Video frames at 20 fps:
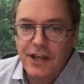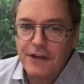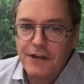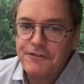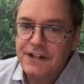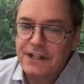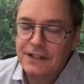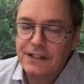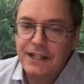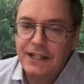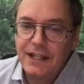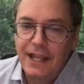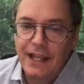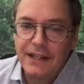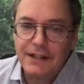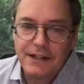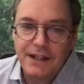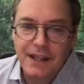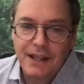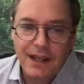definitely
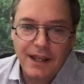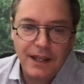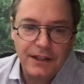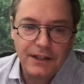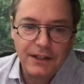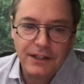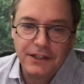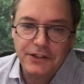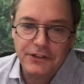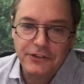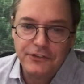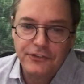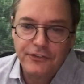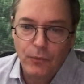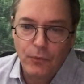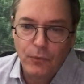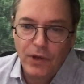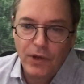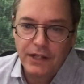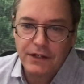8K
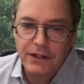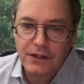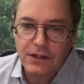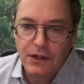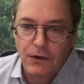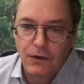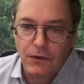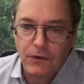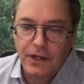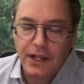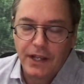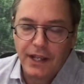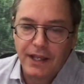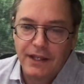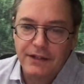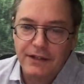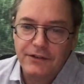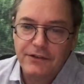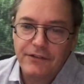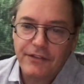is the way to go.
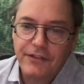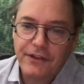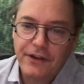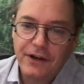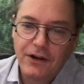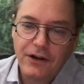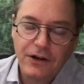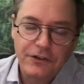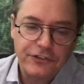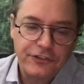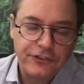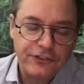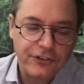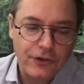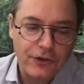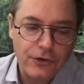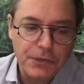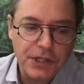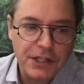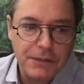And there are
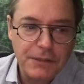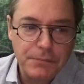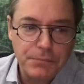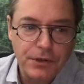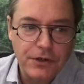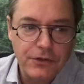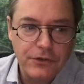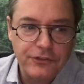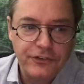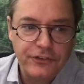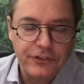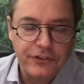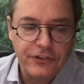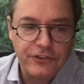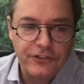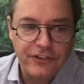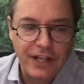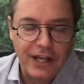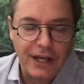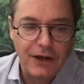so many
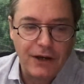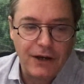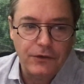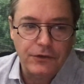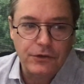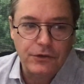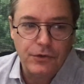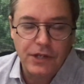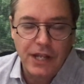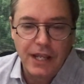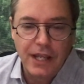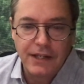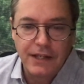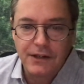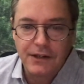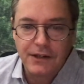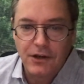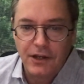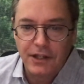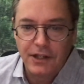producers now
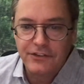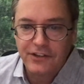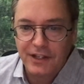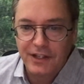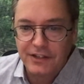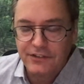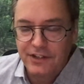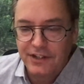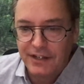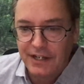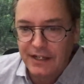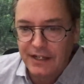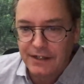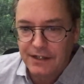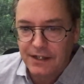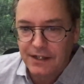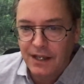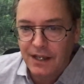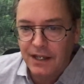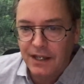creating content in
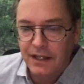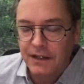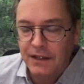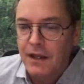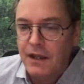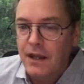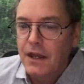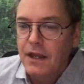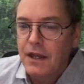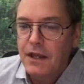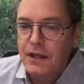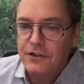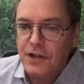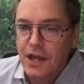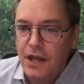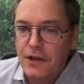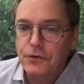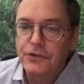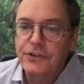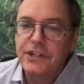8K
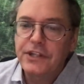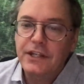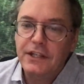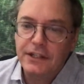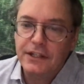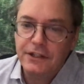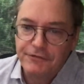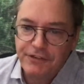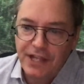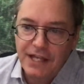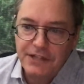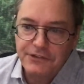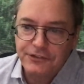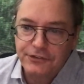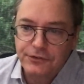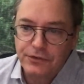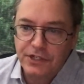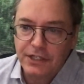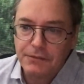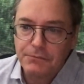not only in
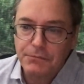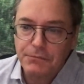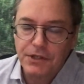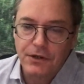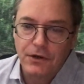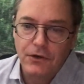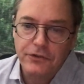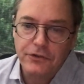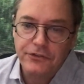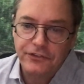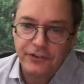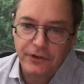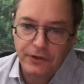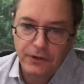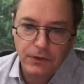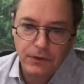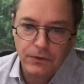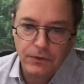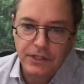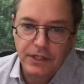flat screen, but
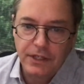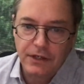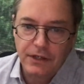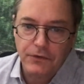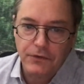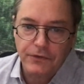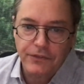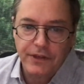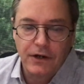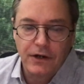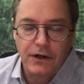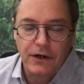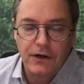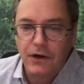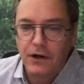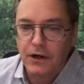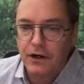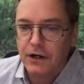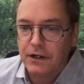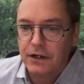also, you know,
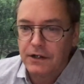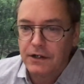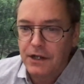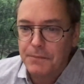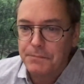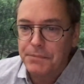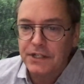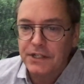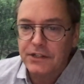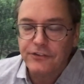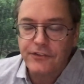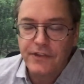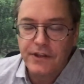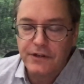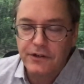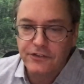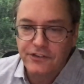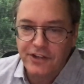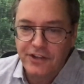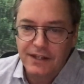there are companies
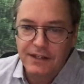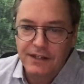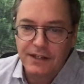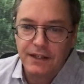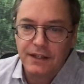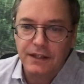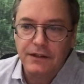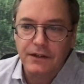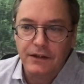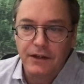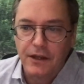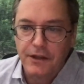that are taking